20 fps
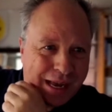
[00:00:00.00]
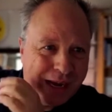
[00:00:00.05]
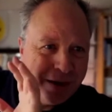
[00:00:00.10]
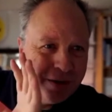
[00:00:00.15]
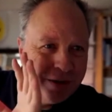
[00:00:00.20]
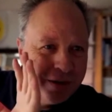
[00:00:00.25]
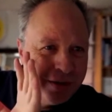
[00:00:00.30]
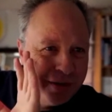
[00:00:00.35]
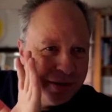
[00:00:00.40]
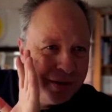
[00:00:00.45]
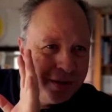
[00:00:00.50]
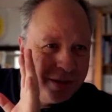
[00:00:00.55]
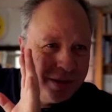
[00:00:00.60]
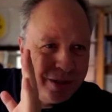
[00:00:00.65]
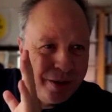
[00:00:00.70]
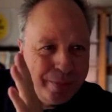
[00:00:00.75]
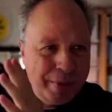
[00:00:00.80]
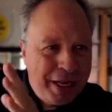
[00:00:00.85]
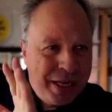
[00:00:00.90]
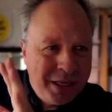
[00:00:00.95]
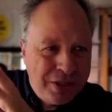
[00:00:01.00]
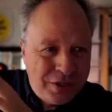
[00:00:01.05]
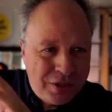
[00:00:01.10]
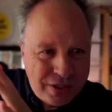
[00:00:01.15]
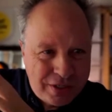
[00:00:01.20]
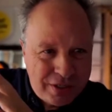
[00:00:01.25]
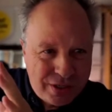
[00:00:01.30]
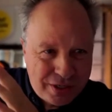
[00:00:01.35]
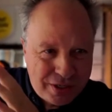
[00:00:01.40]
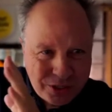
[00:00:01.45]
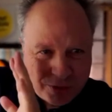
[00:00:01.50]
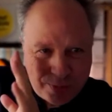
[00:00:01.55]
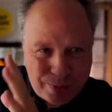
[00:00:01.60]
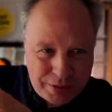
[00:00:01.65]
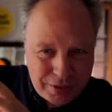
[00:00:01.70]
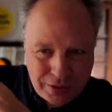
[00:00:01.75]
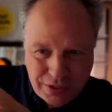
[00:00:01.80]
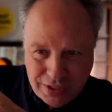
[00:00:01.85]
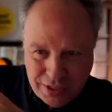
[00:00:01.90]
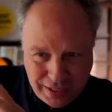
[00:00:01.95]
Now, the malicious
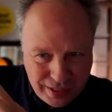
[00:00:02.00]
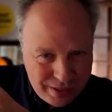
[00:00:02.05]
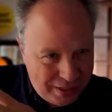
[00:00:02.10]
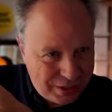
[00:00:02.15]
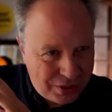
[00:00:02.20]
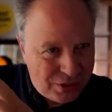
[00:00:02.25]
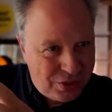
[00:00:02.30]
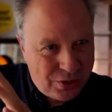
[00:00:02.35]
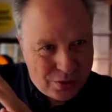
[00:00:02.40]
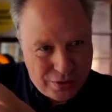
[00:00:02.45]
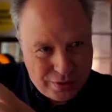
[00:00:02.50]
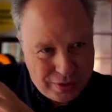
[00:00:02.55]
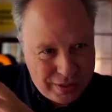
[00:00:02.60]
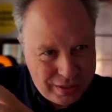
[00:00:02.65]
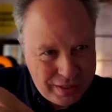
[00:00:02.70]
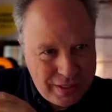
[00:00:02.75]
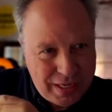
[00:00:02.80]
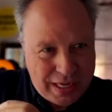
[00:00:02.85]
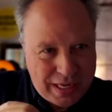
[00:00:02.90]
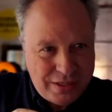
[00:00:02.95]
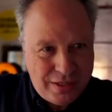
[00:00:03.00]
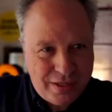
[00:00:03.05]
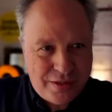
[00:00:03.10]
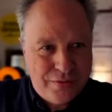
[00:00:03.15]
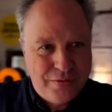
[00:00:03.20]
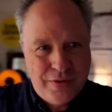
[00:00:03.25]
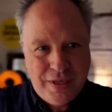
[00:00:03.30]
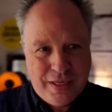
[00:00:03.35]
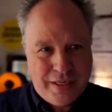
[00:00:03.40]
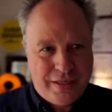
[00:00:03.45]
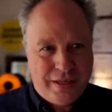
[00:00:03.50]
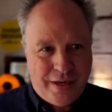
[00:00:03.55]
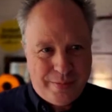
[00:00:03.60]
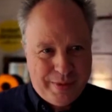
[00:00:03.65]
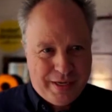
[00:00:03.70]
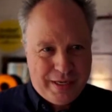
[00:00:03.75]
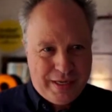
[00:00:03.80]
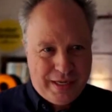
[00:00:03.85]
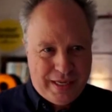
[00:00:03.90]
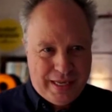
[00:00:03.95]
conspiracy in this story, as you can feel it
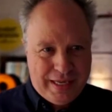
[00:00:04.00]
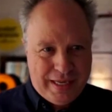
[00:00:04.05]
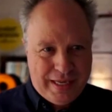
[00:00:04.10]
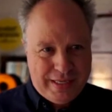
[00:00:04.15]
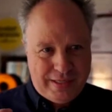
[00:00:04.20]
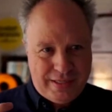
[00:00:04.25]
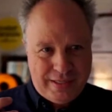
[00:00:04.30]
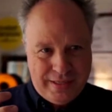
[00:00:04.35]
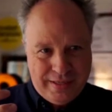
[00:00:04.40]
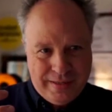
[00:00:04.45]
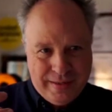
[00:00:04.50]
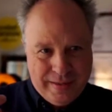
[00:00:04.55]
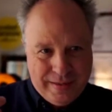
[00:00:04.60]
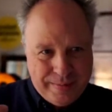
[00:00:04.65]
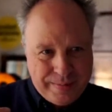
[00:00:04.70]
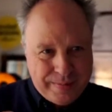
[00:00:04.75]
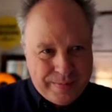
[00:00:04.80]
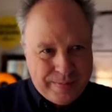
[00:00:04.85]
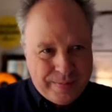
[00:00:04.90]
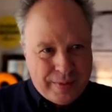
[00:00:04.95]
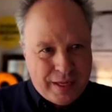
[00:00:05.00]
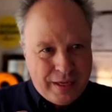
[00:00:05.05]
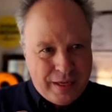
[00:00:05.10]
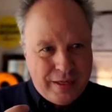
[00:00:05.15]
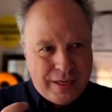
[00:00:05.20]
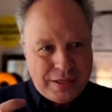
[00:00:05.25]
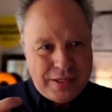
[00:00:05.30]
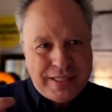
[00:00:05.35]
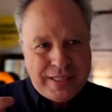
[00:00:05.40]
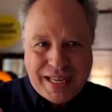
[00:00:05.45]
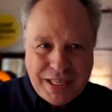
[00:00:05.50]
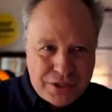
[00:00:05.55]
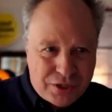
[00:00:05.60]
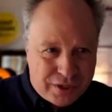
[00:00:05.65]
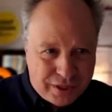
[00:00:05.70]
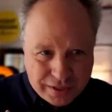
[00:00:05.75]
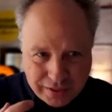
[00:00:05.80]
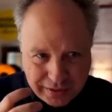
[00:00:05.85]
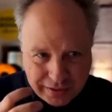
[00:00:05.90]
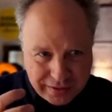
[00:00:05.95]
coming, is there's
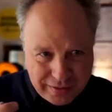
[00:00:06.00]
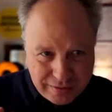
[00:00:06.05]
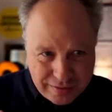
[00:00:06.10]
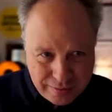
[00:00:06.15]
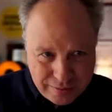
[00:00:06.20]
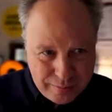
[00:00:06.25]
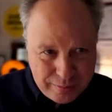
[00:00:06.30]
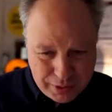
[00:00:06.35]
tension